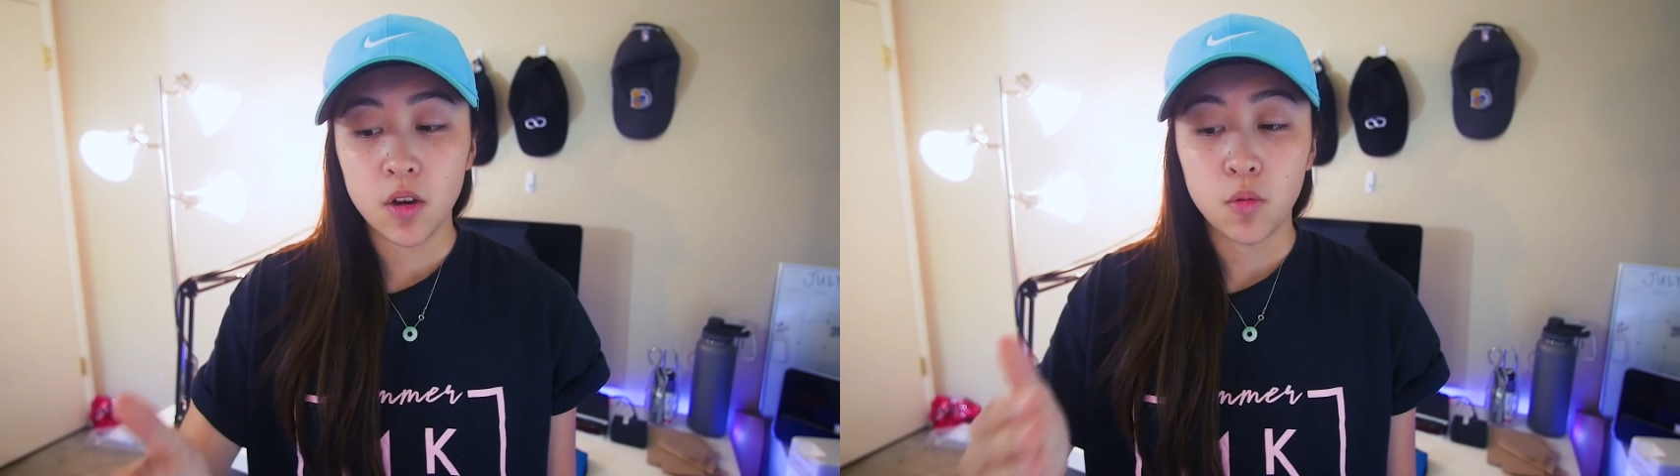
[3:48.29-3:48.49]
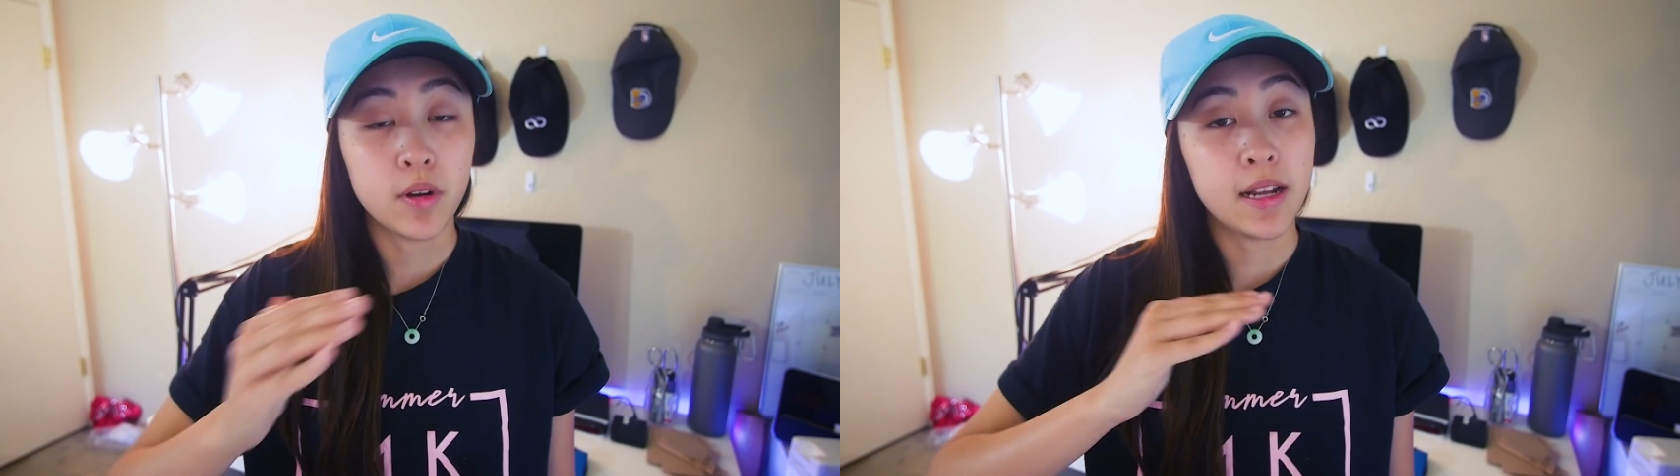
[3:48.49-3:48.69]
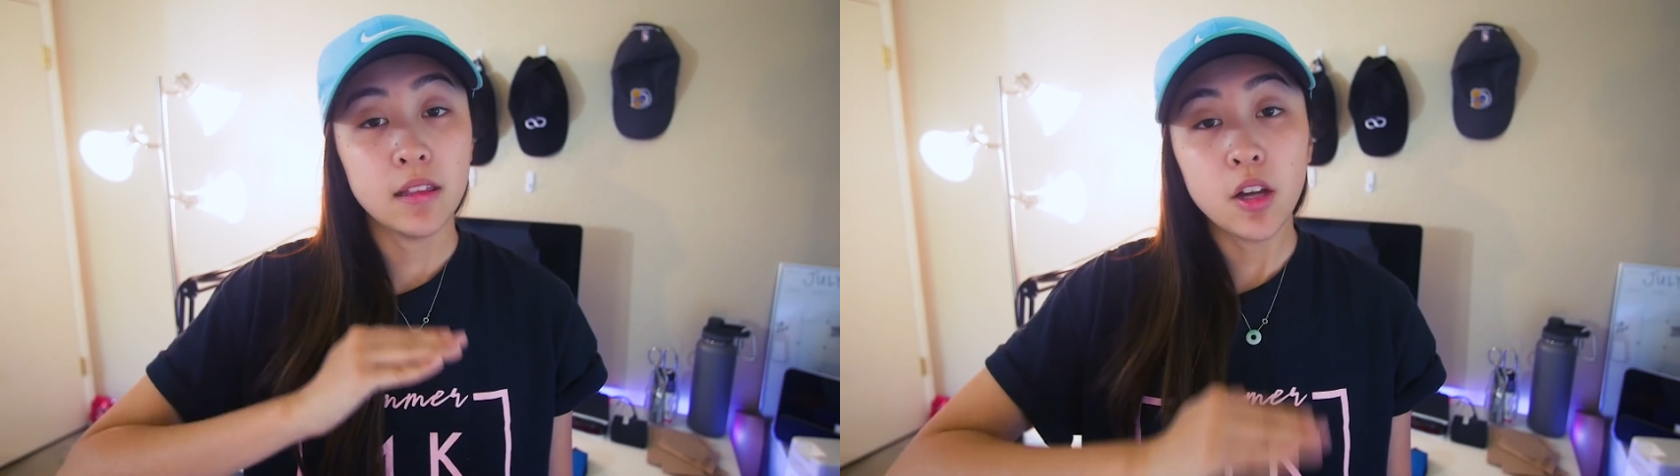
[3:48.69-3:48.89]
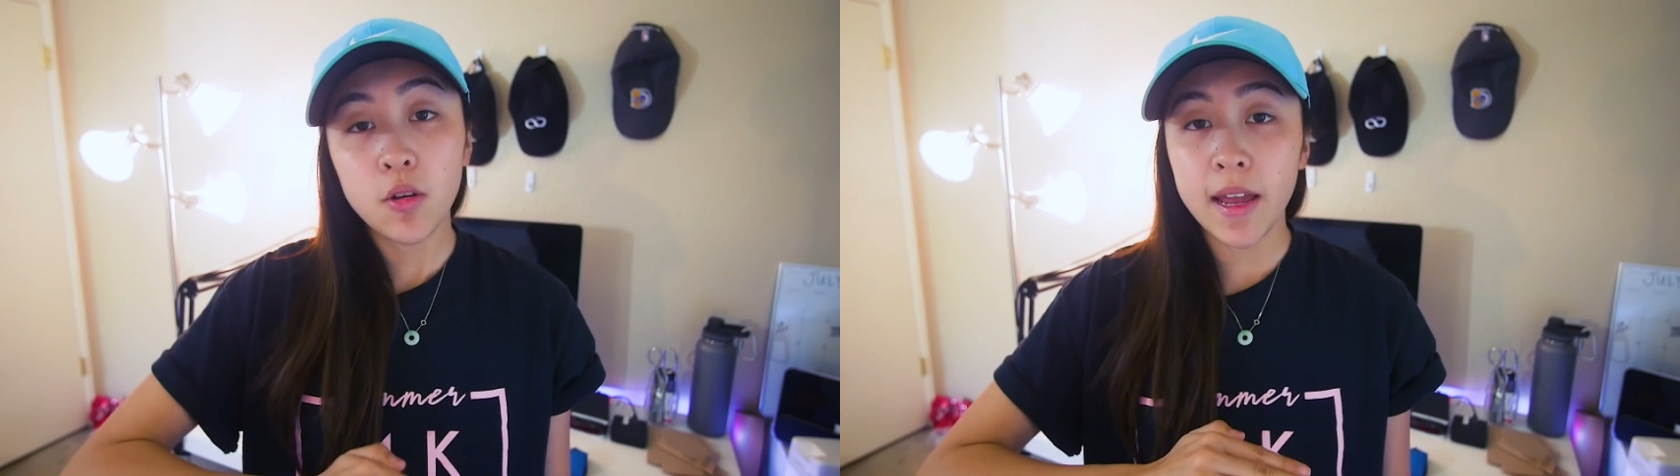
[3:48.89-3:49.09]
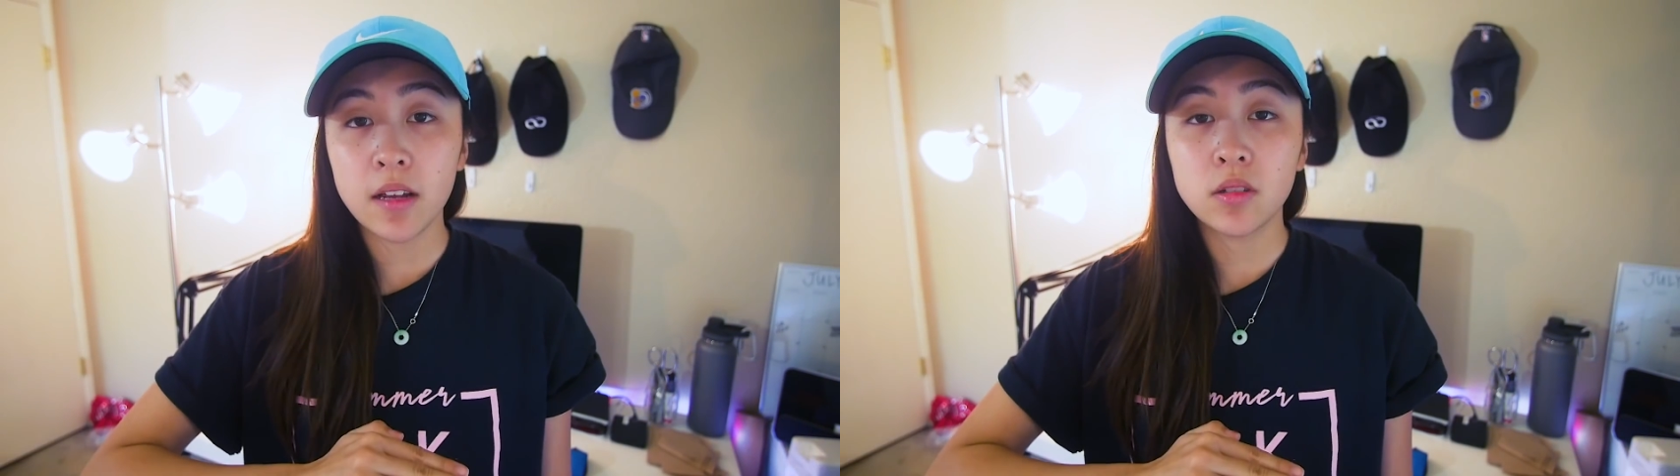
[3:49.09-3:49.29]
what a low
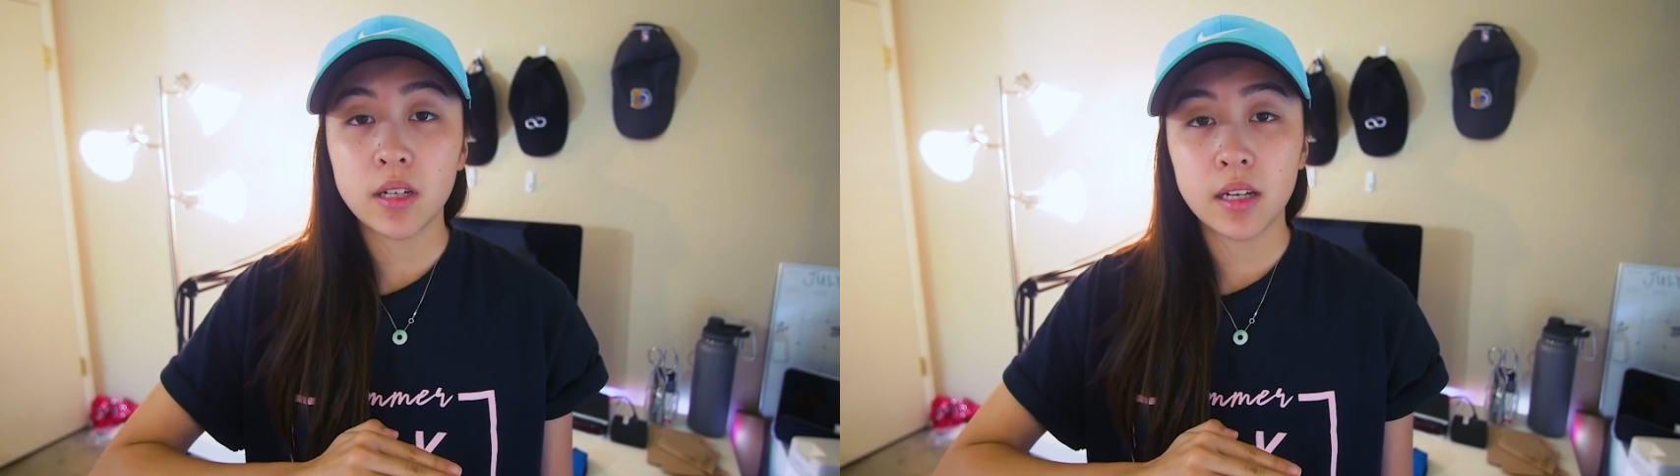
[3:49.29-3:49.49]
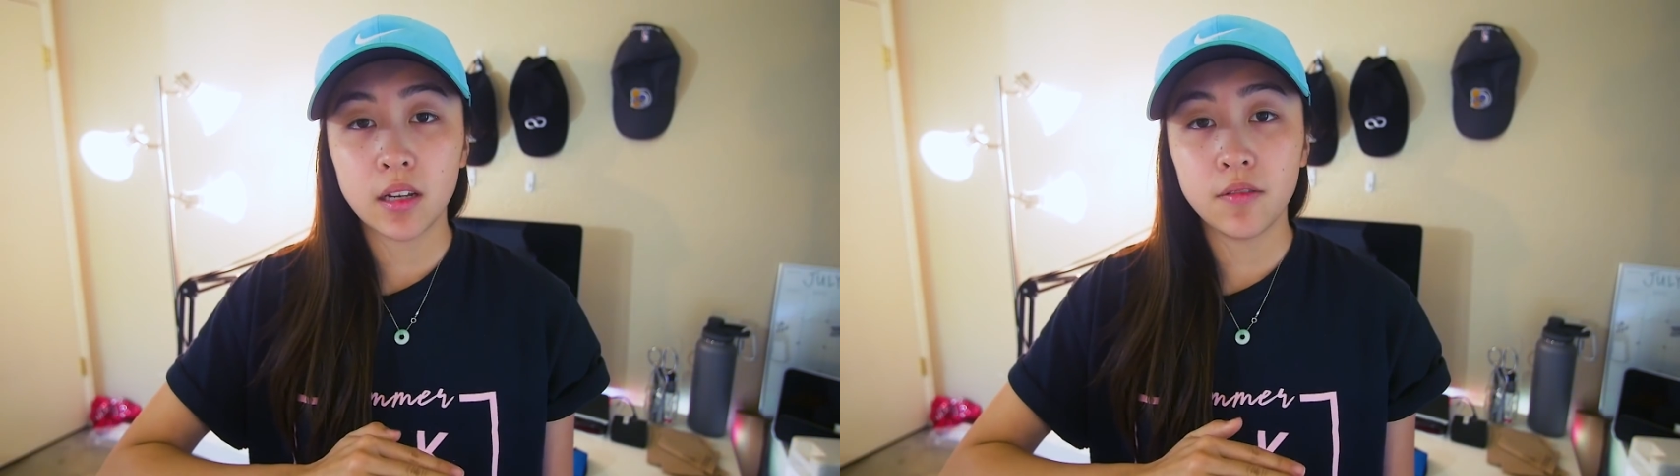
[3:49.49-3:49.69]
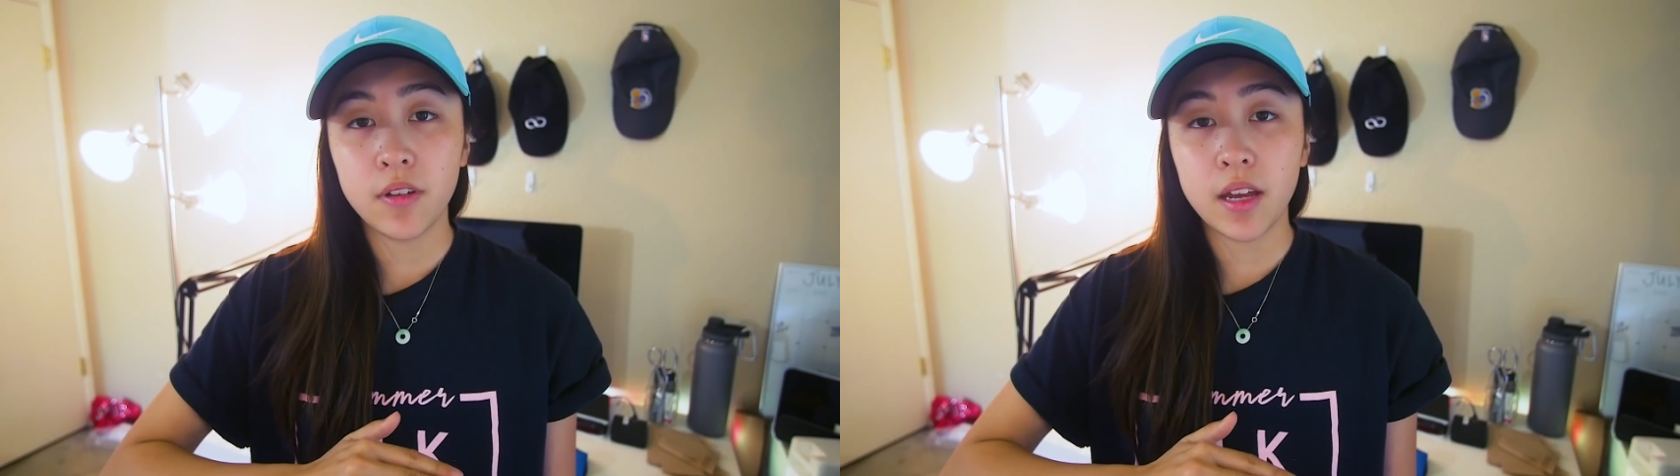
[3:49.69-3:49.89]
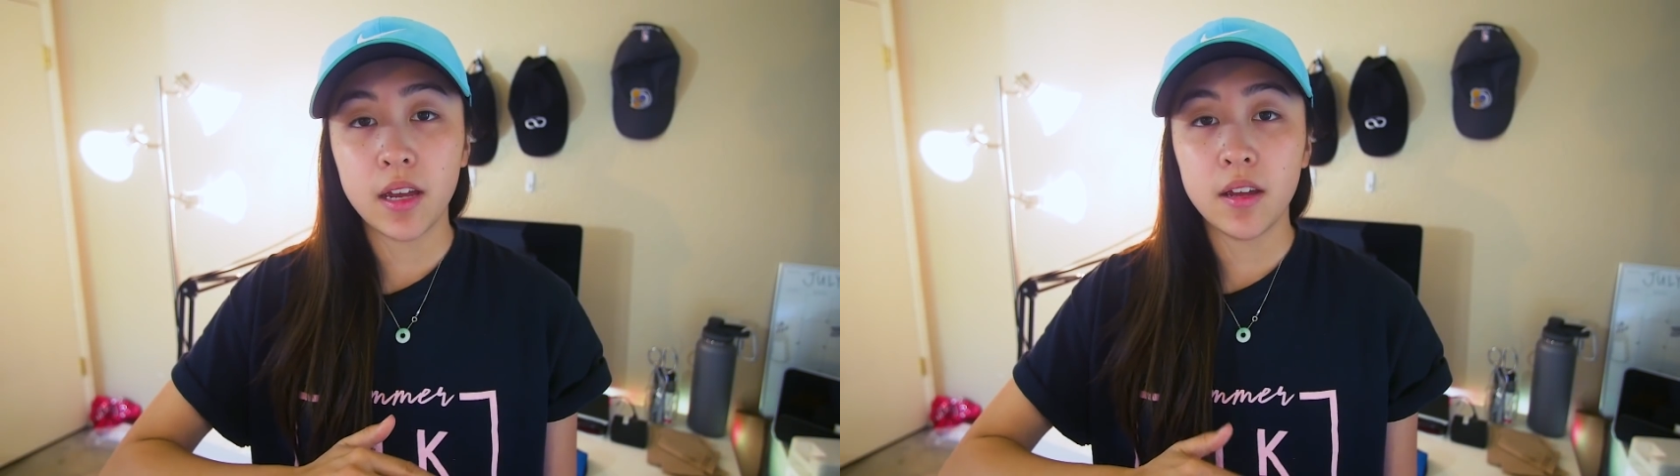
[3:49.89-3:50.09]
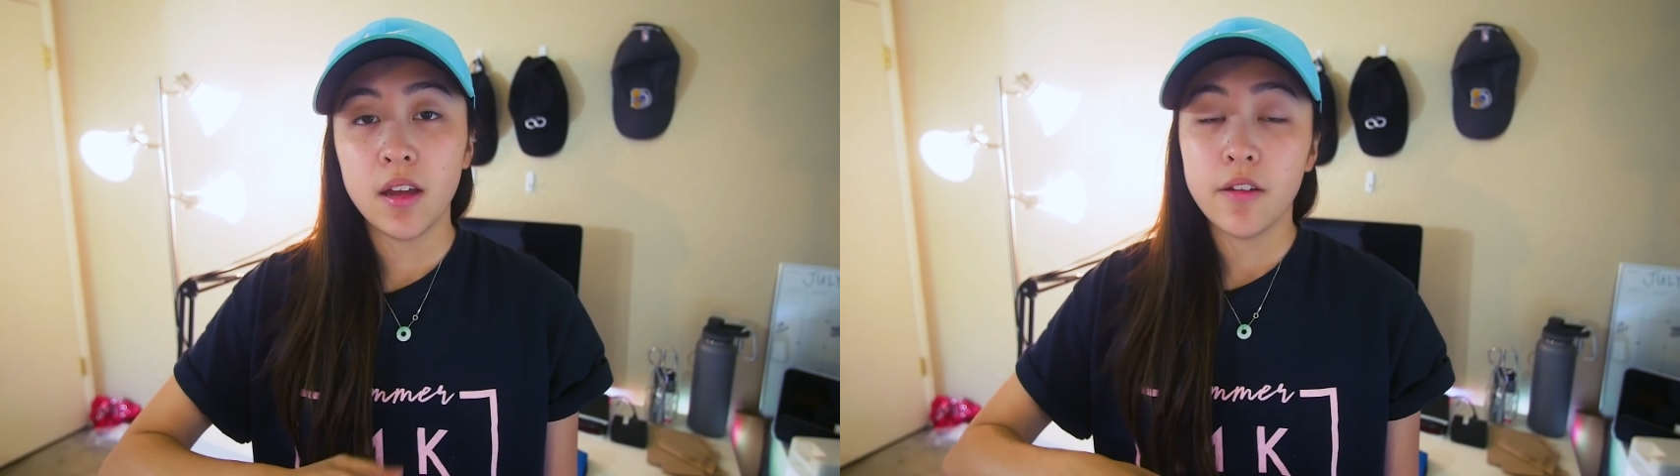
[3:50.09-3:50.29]
angle can convey